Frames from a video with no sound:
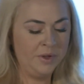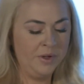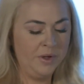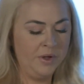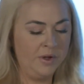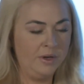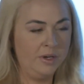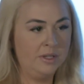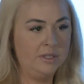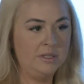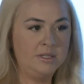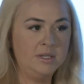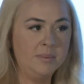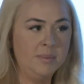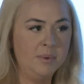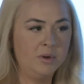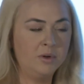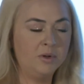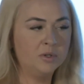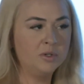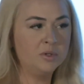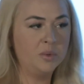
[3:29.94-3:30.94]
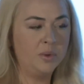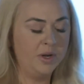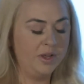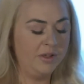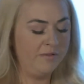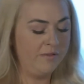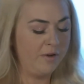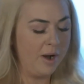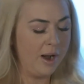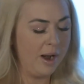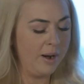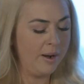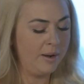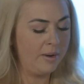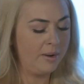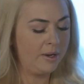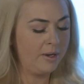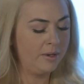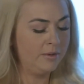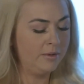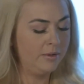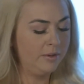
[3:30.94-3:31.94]
on a typical
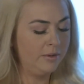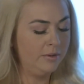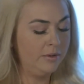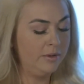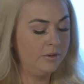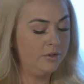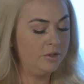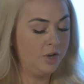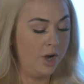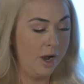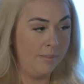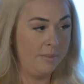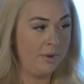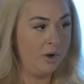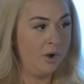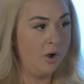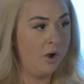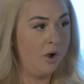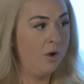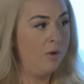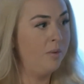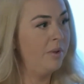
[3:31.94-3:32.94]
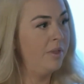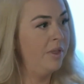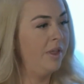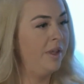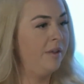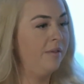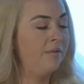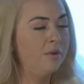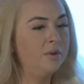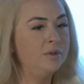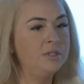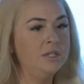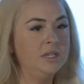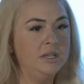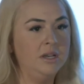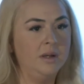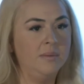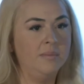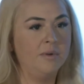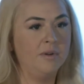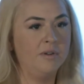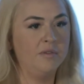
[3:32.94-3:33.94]
24-hour trauma call with a routine
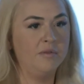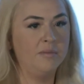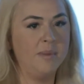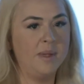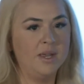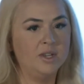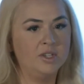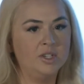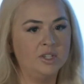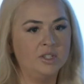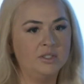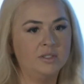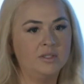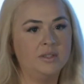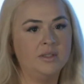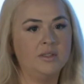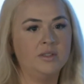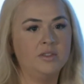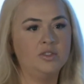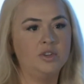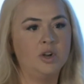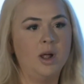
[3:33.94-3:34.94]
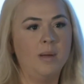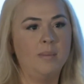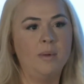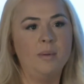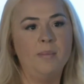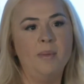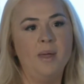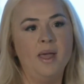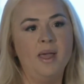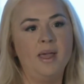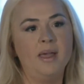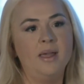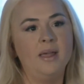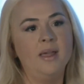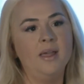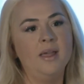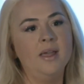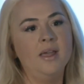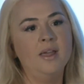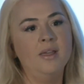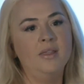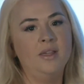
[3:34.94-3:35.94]
number of pages to the trauma bay
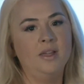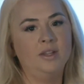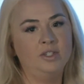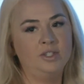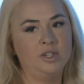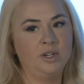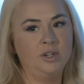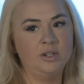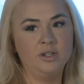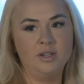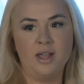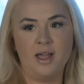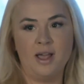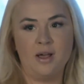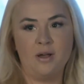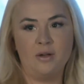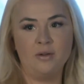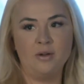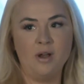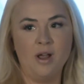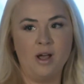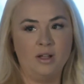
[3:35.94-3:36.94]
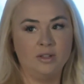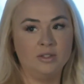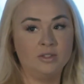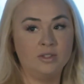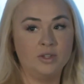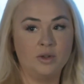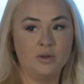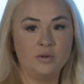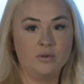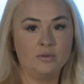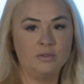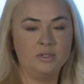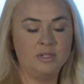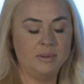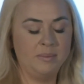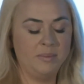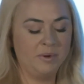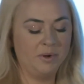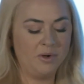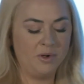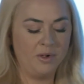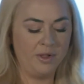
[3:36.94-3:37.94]
that turned out not so
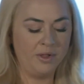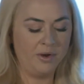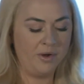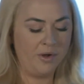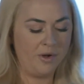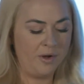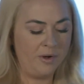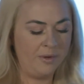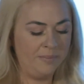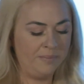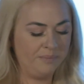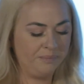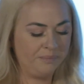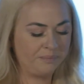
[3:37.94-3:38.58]
typical at all.